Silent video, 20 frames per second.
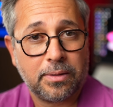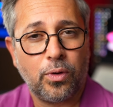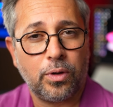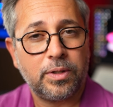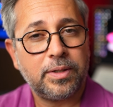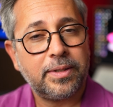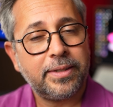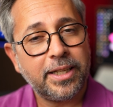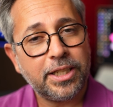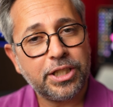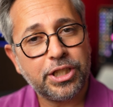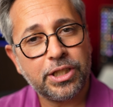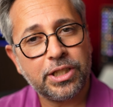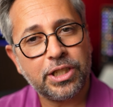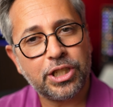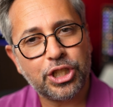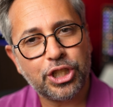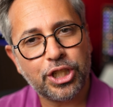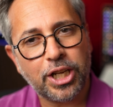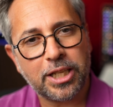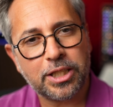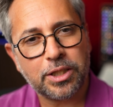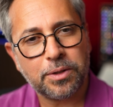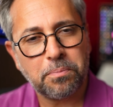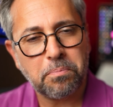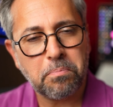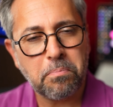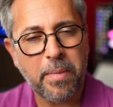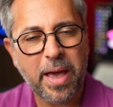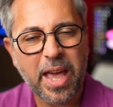For stationary shots,
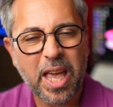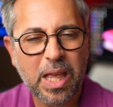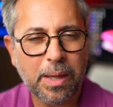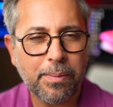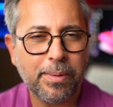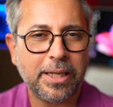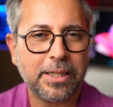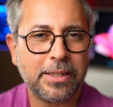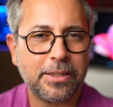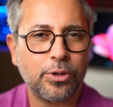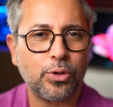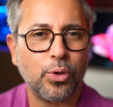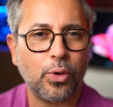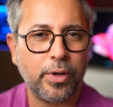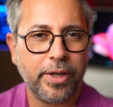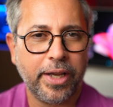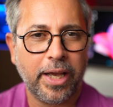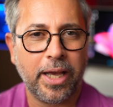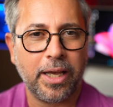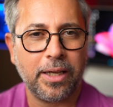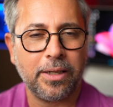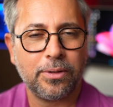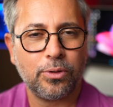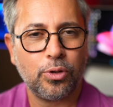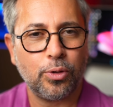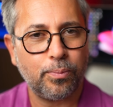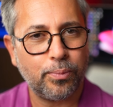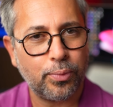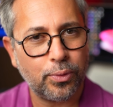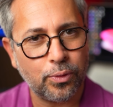maybe it's okay
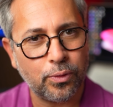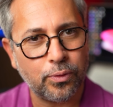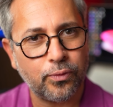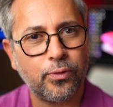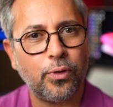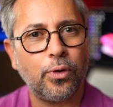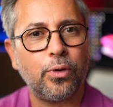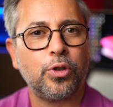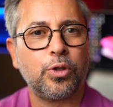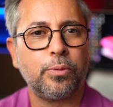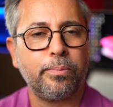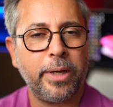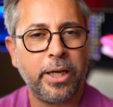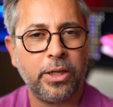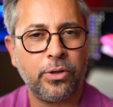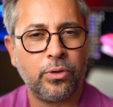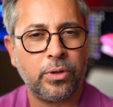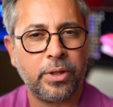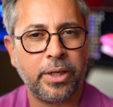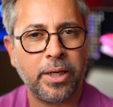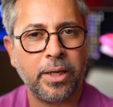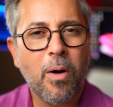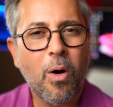to pull focus manually,